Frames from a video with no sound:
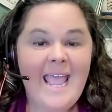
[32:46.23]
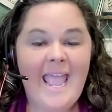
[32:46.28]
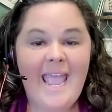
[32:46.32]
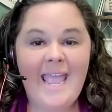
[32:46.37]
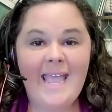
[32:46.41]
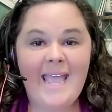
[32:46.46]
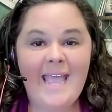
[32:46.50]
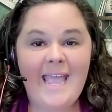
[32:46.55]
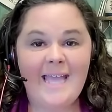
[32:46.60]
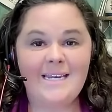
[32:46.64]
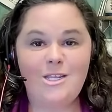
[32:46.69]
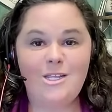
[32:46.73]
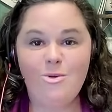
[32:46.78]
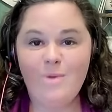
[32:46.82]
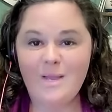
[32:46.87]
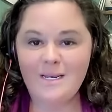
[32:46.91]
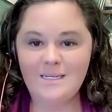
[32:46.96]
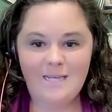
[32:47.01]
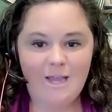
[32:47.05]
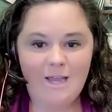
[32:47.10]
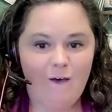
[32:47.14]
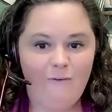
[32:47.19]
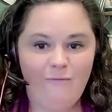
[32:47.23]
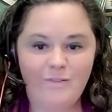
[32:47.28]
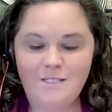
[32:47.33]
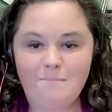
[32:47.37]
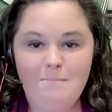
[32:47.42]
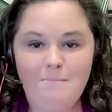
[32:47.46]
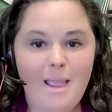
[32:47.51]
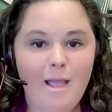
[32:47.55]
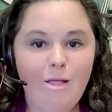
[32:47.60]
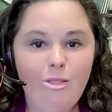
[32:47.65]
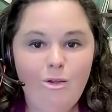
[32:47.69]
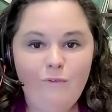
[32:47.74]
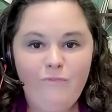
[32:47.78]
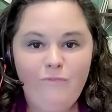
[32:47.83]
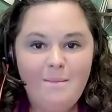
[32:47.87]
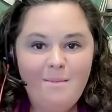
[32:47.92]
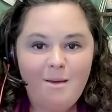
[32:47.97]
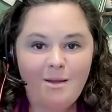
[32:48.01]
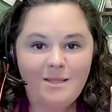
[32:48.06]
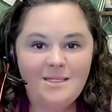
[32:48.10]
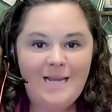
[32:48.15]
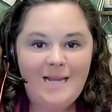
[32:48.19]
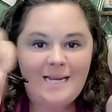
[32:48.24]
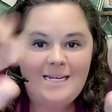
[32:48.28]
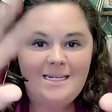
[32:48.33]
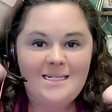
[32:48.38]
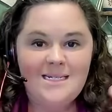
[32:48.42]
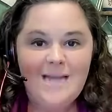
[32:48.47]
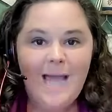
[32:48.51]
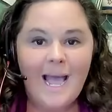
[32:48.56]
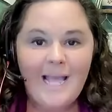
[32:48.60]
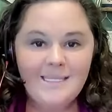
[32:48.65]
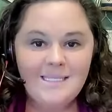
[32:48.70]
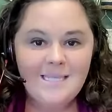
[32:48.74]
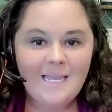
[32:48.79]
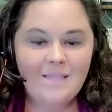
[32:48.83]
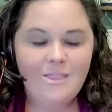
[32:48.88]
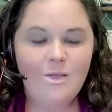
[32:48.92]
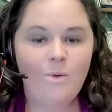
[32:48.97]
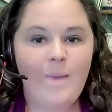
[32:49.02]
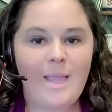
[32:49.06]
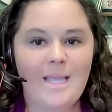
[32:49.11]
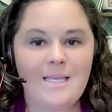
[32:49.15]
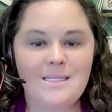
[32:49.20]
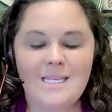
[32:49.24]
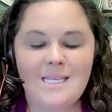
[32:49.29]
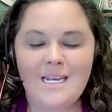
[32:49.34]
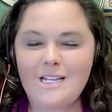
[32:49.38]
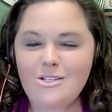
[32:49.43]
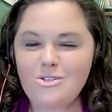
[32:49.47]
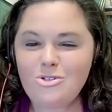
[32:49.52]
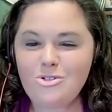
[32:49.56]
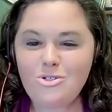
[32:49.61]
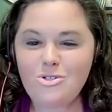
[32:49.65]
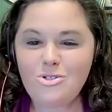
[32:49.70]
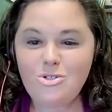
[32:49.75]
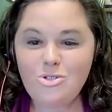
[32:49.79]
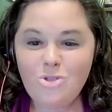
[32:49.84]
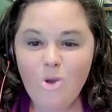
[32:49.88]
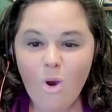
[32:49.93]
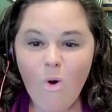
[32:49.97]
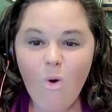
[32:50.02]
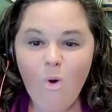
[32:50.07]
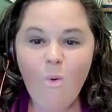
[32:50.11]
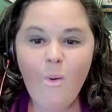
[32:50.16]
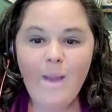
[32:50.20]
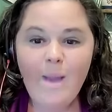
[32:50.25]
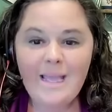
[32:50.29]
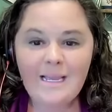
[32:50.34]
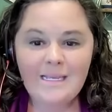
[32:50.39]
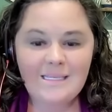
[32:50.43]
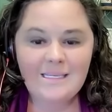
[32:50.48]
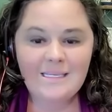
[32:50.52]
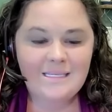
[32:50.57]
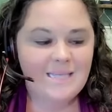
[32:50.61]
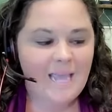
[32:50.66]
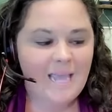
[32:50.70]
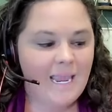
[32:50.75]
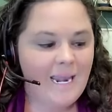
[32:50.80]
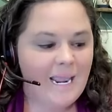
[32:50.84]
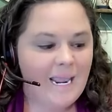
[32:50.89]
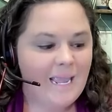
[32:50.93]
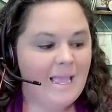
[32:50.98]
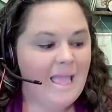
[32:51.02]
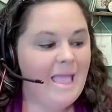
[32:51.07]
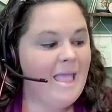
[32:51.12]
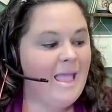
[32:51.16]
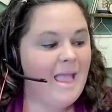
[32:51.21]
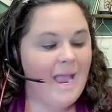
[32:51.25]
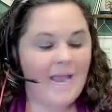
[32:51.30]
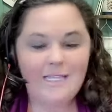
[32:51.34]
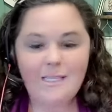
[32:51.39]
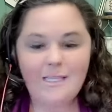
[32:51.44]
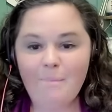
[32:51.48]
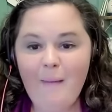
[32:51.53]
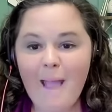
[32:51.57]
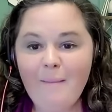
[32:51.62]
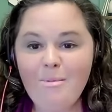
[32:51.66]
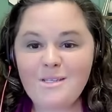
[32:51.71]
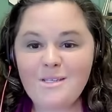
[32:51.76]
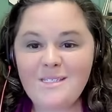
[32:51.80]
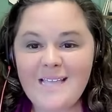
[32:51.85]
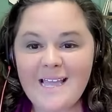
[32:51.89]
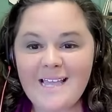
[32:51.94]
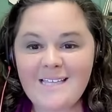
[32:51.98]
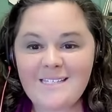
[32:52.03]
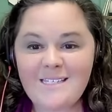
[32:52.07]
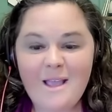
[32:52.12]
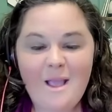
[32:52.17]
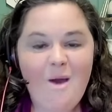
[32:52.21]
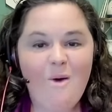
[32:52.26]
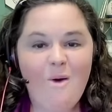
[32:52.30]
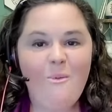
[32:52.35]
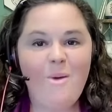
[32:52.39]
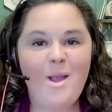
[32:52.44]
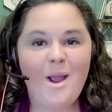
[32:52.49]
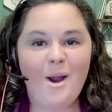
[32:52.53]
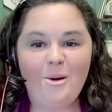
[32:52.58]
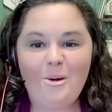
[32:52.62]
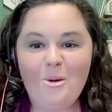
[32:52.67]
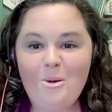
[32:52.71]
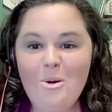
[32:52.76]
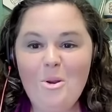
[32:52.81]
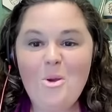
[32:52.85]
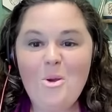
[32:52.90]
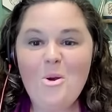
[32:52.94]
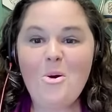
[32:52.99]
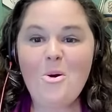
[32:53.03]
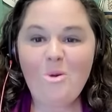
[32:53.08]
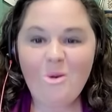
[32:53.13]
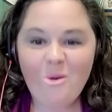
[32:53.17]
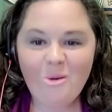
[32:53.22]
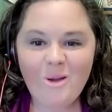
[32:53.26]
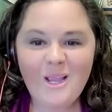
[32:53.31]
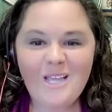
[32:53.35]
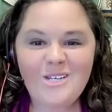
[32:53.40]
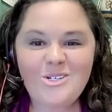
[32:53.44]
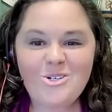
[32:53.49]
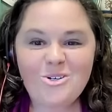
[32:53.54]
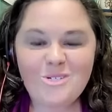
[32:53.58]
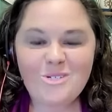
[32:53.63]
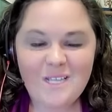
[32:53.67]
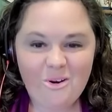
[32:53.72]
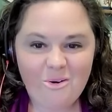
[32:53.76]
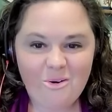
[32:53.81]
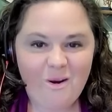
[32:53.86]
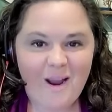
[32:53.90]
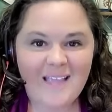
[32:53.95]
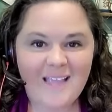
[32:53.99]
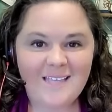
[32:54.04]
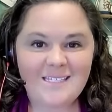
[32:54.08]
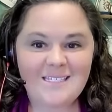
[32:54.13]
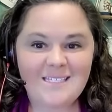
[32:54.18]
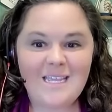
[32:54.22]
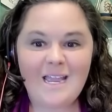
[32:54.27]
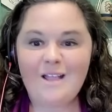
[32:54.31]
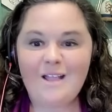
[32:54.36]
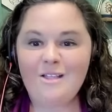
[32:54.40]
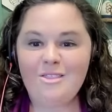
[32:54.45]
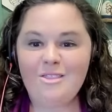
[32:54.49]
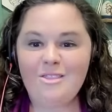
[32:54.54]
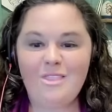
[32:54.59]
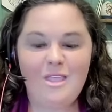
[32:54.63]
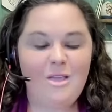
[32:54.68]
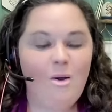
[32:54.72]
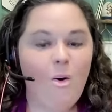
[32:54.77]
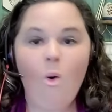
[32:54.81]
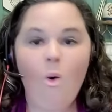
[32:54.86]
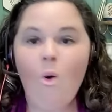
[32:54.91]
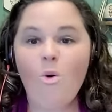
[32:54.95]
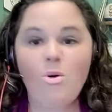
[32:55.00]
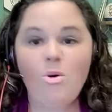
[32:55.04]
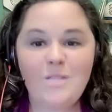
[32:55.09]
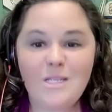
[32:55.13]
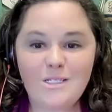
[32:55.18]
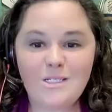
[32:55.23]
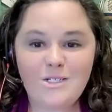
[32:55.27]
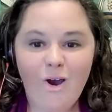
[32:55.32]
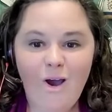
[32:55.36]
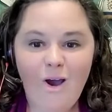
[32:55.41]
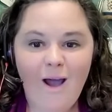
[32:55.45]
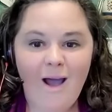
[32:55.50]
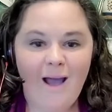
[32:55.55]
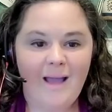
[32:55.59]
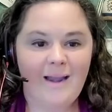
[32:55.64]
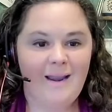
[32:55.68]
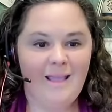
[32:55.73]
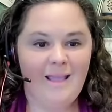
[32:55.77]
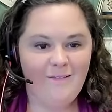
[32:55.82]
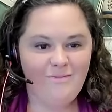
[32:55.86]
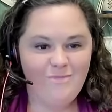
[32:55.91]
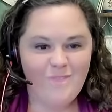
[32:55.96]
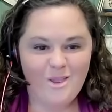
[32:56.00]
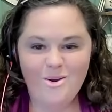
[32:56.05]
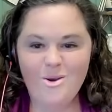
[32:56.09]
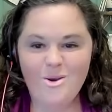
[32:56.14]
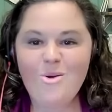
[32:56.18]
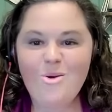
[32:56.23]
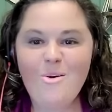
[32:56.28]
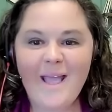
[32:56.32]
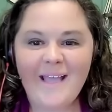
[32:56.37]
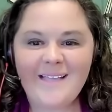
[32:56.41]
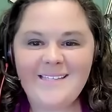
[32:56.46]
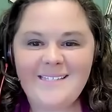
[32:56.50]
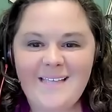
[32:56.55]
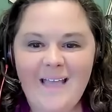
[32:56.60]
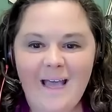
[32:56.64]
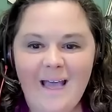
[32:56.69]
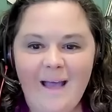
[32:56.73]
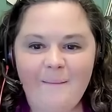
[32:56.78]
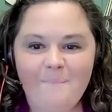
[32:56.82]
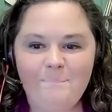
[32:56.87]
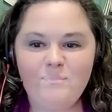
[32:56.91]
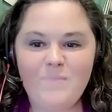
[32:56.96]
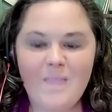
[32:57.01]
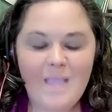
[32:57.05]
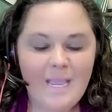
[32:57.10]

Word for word: And you can tell if it's male or female. It's got dots on the wings. And it's so exciting. And the Bible says, we are new creatures in Christ. The old is gone, the new has come.